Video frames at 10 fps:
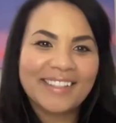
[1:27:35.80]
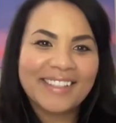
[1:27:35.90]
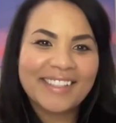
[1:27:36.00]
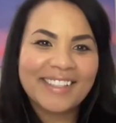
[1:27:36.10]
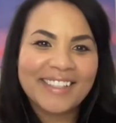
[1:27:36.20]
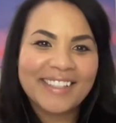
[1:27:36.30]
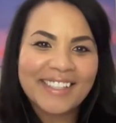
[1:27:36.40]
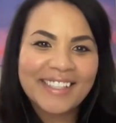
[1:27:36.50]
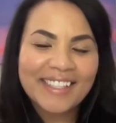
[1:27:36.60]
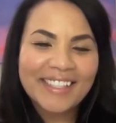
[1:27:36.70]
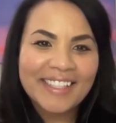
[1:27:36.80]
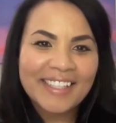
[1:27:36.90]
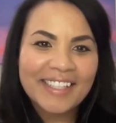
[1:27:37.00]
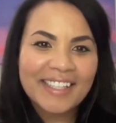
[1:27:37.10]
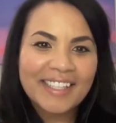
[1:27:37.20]

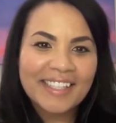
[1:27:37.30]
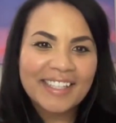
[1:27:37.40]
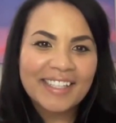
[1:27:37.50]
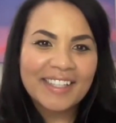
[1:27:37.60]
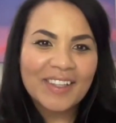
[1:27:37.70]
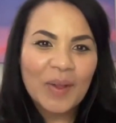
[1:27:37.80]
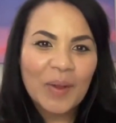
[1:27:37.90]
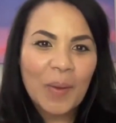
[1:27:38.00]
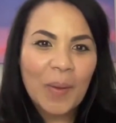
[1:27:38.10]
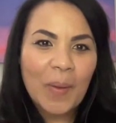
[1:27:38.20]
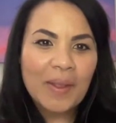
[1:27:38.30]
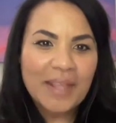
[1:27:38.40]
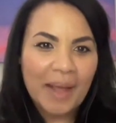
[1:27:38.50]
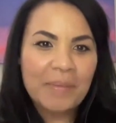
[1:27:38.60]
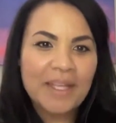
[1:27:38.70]
touchstoneeducation.com.
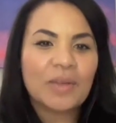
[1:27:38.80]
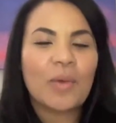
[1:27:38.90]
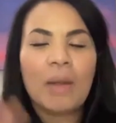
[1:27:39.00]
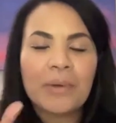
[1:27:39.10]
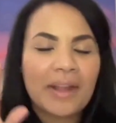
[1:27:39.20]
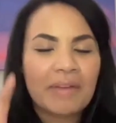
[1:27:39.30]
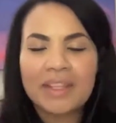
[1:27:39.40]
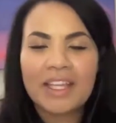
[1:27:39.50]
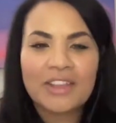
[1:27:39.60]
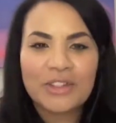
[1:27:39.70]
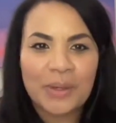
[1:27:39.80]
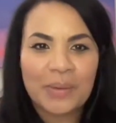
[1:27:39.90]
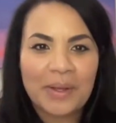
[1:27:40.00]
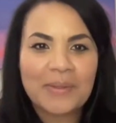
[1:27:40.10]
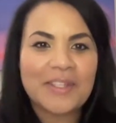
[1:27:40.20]
Yeah, amazing. Well, I'll put everything in the show
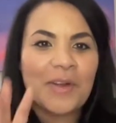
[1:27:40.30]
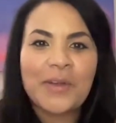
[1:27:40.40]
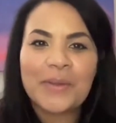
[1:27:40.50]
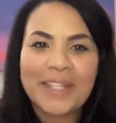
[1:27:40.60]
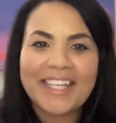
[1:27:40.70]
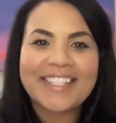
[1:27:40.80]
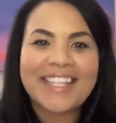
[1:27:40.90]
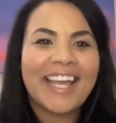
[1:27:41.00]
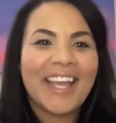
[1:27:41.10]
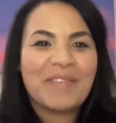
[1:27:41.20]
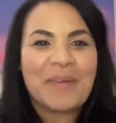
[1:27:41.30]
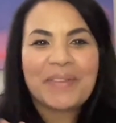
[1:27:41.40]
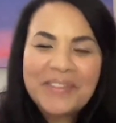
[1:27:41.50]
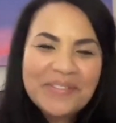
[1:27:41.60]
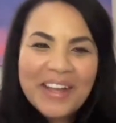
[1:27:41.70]
notes and all your links, and people
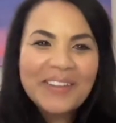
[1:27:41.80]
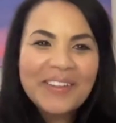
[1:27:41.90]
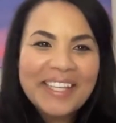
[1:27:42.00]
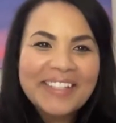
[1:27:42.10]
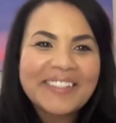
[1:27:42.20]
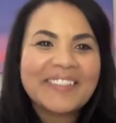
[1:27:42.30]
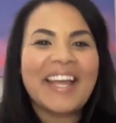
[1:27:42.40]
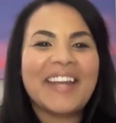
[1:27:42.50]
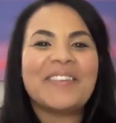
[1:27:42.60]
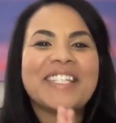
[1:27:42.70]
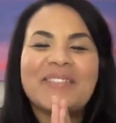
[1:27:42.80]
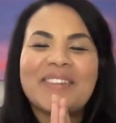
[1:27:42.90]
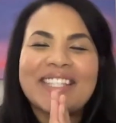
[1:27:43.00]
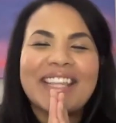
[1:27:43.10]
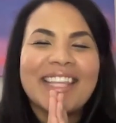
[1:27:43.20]
can follow you. And we just
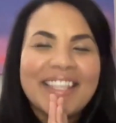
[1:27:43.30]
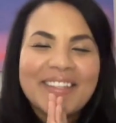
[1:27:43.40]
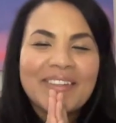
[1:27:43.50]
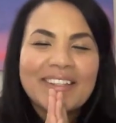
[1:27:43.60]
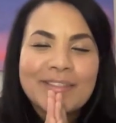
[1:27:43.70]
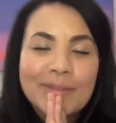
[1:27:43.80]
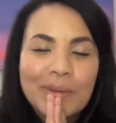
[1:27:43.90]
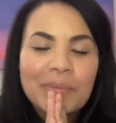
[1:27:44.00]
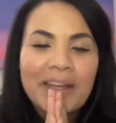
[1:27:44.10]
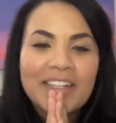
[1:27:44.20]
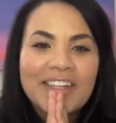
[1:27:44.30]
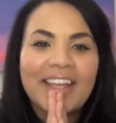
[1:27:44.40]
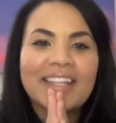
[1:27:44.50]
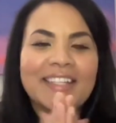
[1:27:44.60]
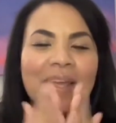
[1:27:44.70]
want to say thank you again so much.
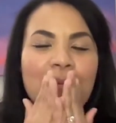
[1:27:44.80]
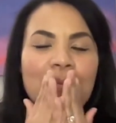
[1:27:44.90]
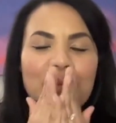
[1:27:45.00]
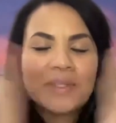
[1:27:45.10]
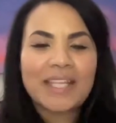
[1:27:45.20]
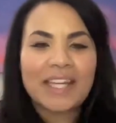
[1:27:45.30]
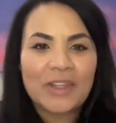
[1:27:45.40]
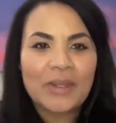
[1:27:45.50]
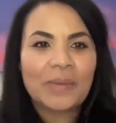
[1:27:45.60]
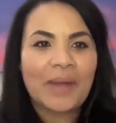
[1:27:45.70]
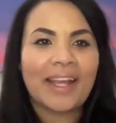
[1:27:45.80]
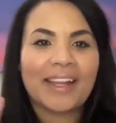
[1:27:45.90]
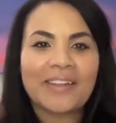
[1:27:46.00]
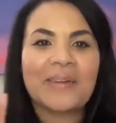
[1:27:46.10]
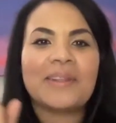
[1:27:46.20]
And for sending you and
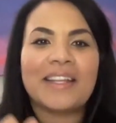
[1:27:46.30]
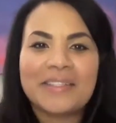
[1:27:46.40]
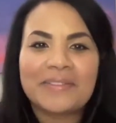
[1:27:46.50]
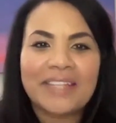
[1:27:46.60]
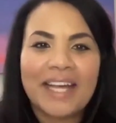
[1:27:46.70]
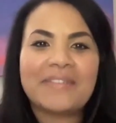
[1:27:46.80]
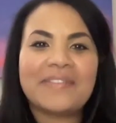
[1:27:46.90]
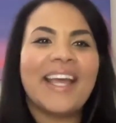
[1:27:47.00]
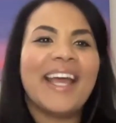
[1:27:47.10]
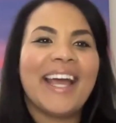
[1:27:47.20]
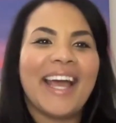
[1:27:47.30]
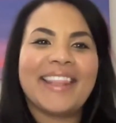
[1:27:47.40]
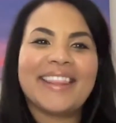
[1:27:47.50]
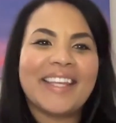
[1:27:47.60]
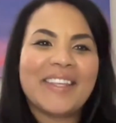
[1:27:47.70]
Aniko lots of love.
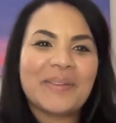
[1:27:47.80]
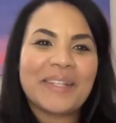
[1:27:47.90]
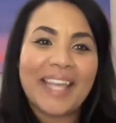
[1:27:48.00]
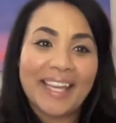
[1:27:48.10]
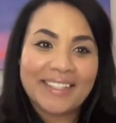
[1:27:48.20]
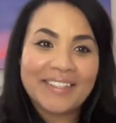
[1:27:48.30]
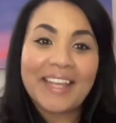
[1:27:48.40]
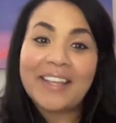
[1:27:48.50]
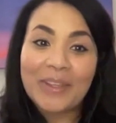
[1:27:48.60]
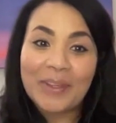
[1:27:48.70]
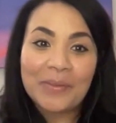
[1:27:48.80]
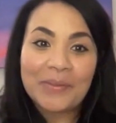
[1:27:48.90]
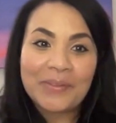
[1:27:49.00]
And thank you again. Thank you.